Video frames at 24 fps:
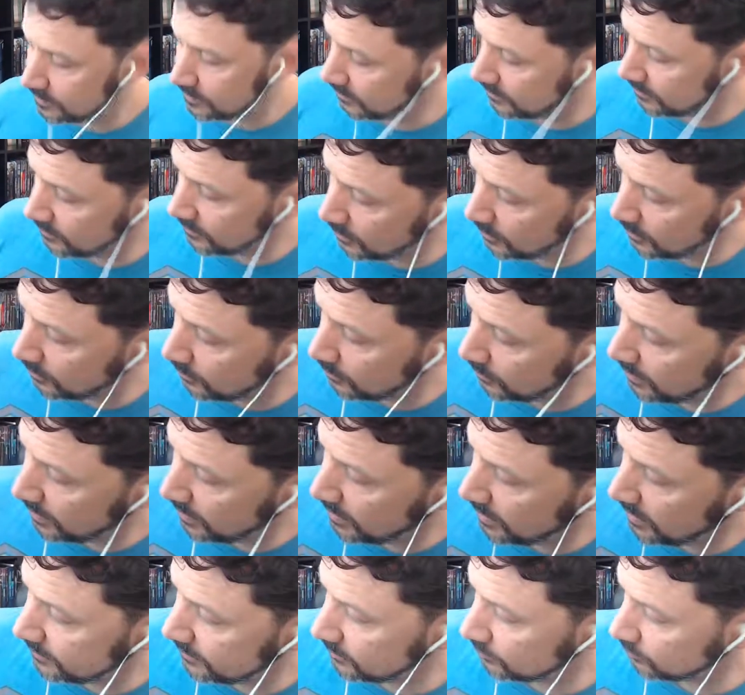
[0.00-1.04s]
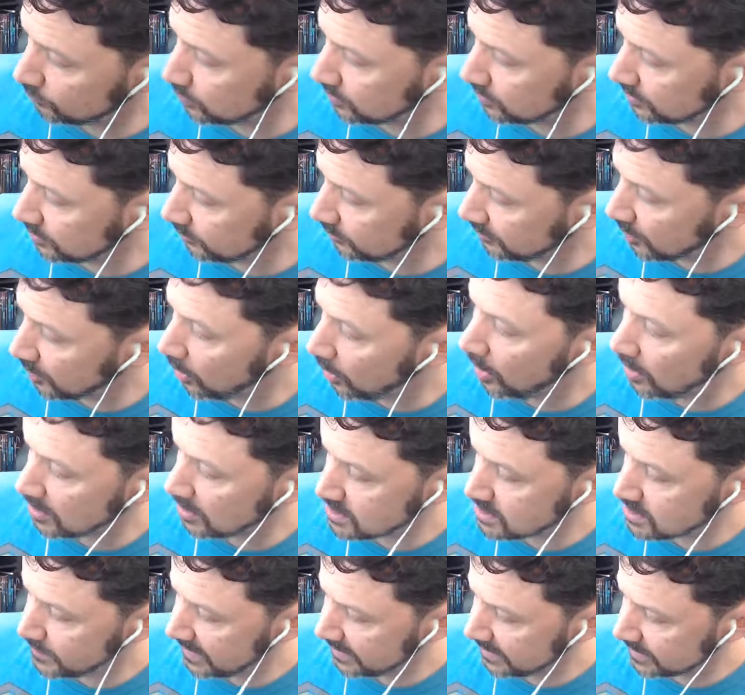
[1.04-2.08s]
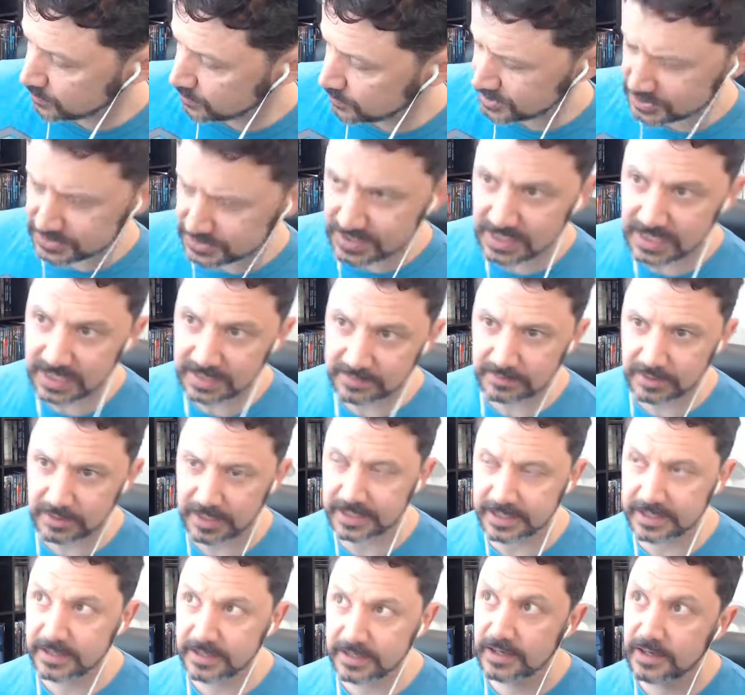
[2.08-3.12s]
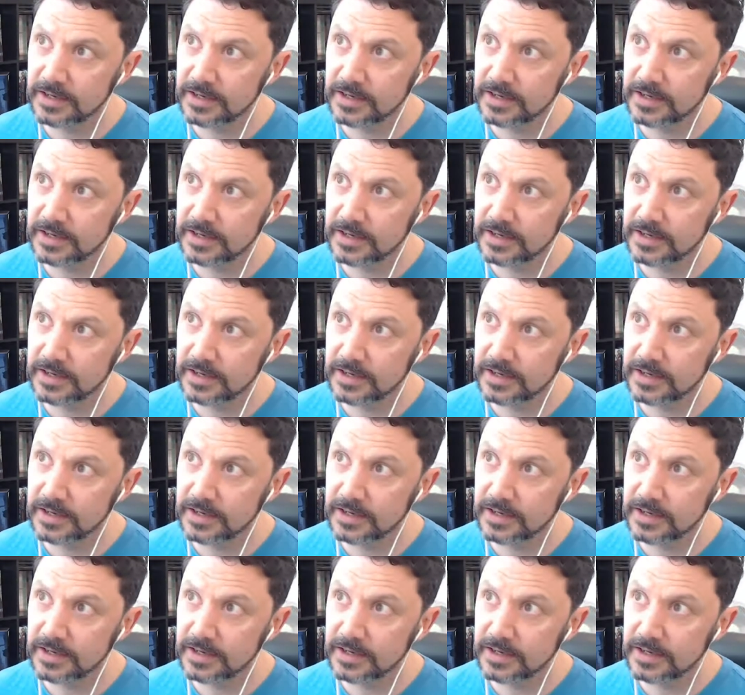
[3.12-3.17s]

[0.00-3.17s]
So uh, there's one called the Auspex, which is kind of like